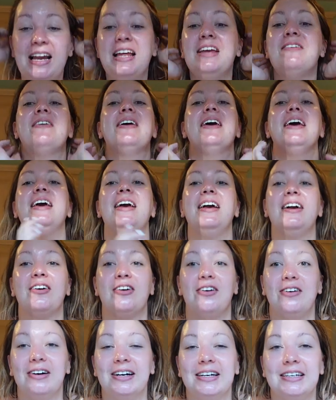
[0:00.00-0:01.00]
leave it here,
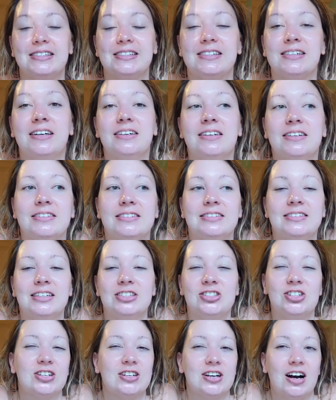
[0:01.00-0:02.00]
guys, because
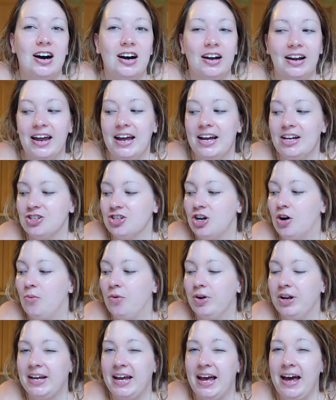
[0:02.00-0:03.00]
it's just carnage. I
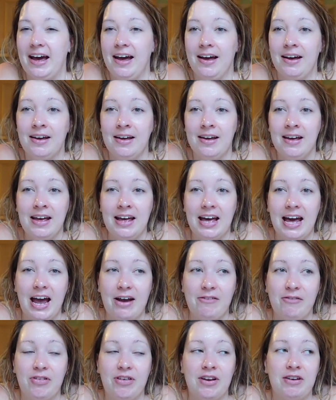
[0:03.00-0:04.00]
wanna get
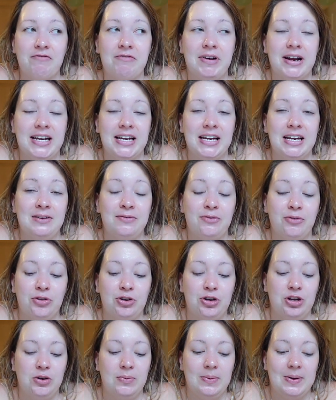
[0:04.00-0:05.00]
everything ready for the
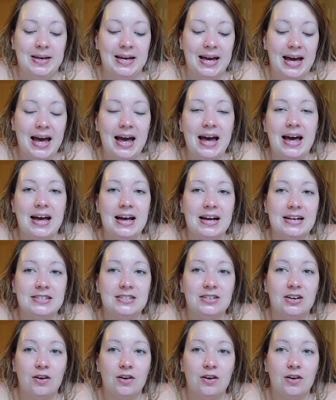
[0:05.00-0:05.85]
new week ahead.